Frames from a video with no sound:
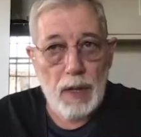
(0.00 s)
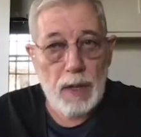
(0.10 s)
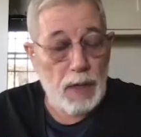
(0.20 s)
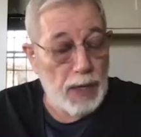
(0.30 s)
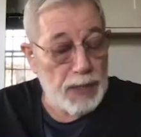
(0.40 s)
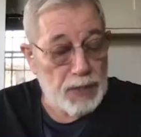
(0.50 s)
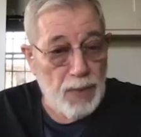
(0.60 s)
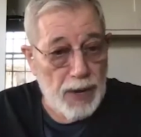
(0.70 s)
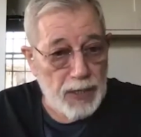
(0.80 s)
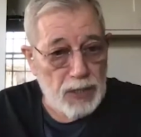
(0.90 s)
at least
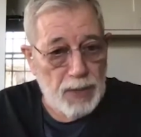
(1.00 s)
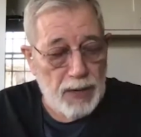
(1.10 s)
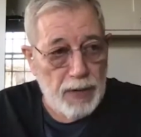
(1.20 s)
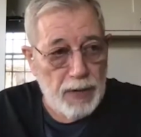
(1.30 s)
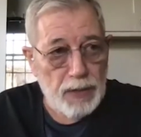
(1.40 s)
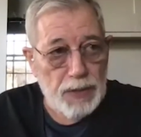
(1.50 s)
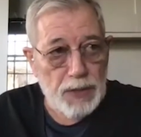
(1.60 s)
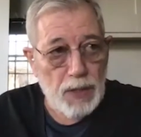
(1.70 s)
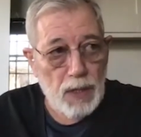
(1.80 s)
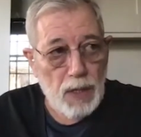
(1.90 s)
in my
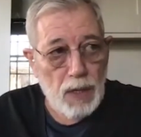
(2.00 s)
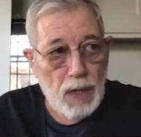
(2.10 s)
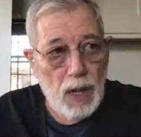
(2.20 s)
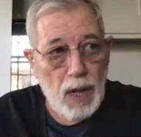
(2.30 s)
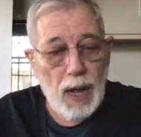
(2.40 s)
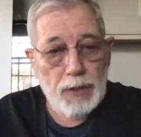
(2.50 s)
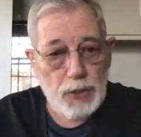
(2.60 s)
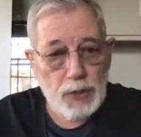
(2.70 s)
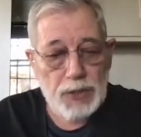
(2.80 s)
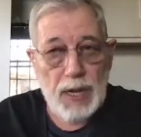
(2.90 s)
experience, are
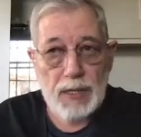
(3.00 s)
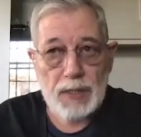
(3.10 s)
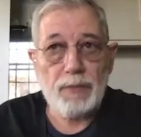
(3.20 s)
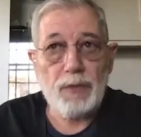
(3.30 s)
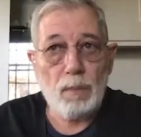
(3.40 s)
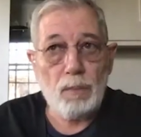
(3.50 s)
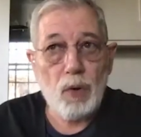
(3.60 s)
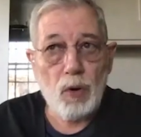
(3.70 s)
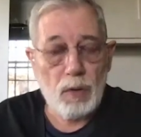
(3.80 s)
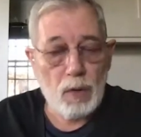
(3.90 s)
just as, if not
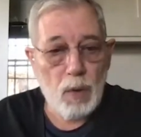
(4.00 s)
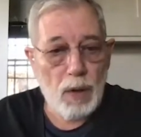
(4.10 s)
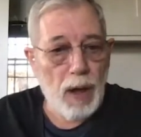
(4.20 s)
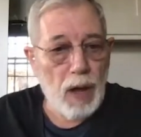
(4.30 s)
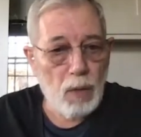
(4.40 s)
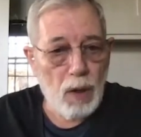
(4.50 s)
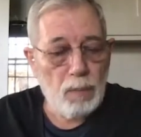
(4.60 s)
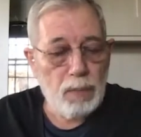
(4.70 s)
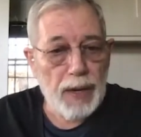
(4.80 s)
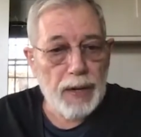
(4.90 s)
more, quote
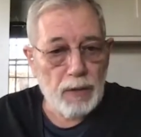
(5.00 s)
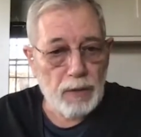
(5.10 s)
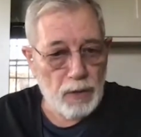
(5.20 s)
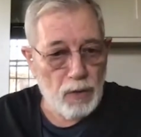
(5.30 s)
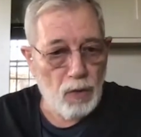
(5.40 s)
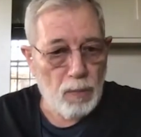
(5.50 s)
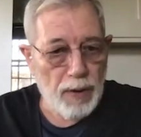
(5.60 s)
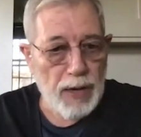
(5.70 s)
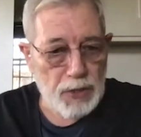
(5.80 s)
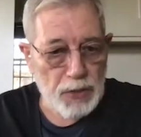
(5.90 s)
unquote, political than
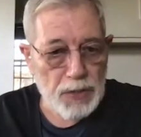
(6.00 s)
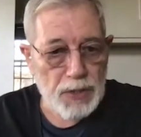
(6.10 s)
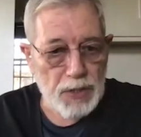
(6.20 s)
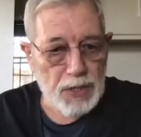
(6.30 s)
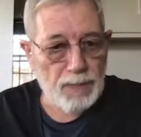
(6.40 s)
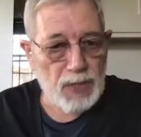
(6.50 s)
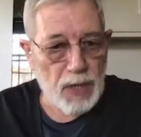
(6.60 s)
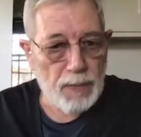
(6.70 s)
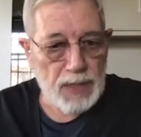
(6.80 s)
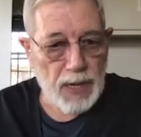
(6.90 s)
corporations. And
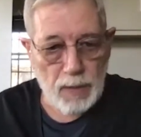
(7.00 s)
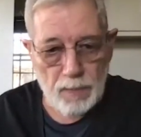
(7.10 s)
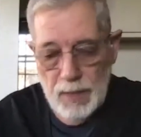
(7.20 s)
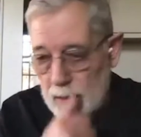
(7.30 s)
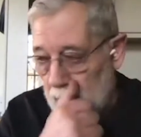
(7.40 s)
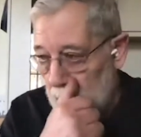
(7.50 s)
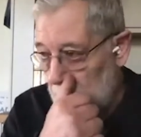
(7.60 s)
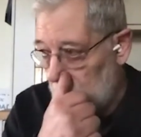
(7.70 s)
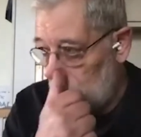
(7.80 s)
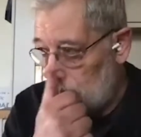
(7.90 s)
sometimes that can be,
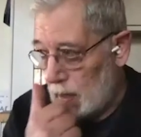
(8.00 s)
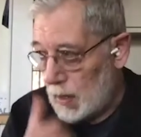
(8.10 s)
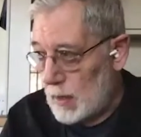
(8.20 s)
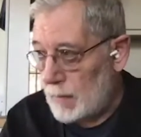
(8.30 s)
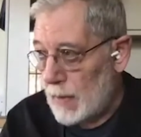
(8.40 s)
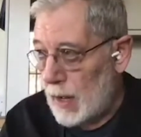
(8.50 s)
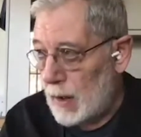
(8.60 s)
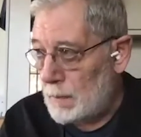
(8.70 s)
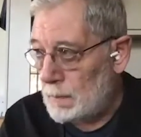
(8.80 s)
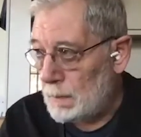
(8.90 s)

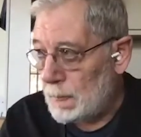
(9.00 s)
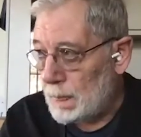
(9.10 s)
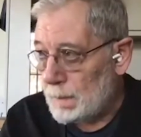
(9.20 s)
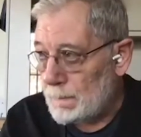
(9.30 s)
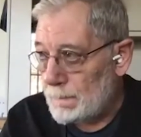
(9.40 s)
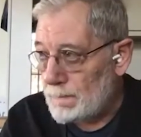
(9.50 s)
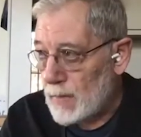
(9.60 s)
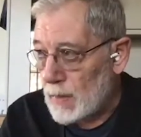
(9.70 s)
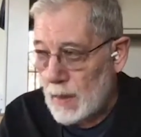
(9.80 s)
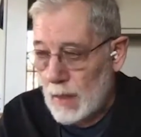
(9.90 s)
can
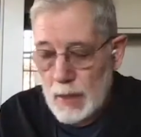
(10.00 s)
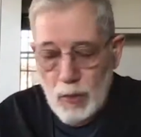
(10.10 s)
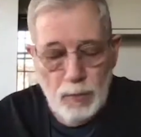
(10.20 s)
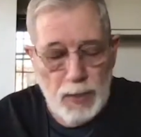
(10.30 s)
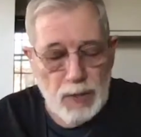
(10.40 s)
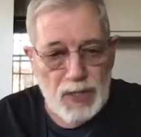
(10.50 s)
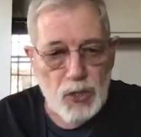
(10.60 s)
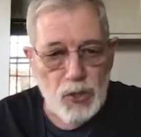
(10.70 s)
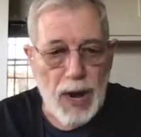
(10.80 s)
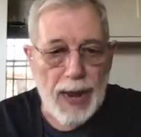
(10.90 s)
almost be
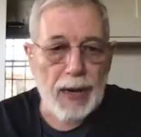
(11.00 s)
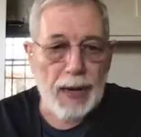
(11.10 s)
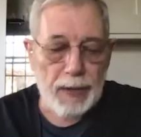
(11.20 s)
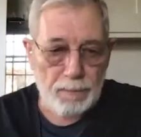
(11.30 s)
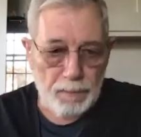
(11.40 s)
strangling